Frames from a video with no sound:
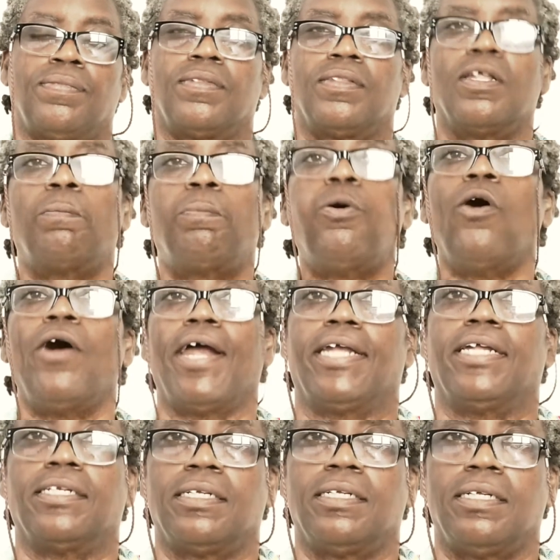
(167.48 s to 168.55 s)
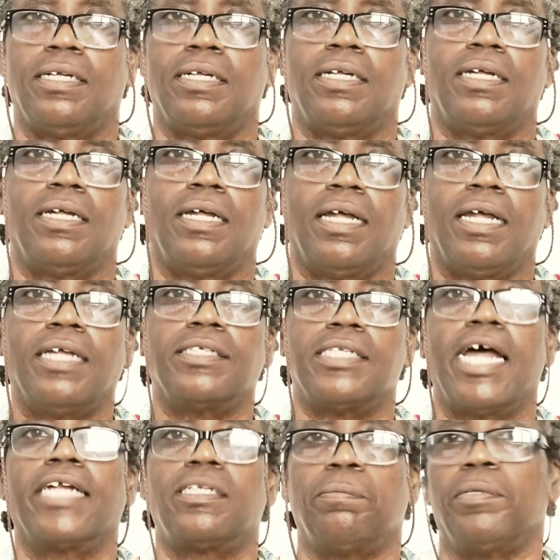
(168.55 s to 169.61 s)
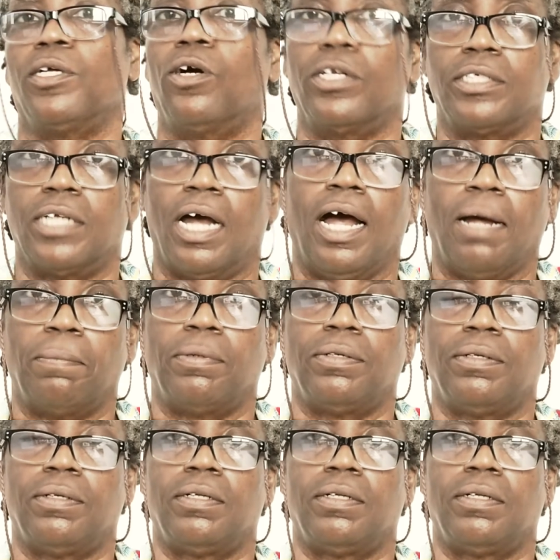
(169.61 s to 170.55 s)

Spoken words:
The point is not to be on top.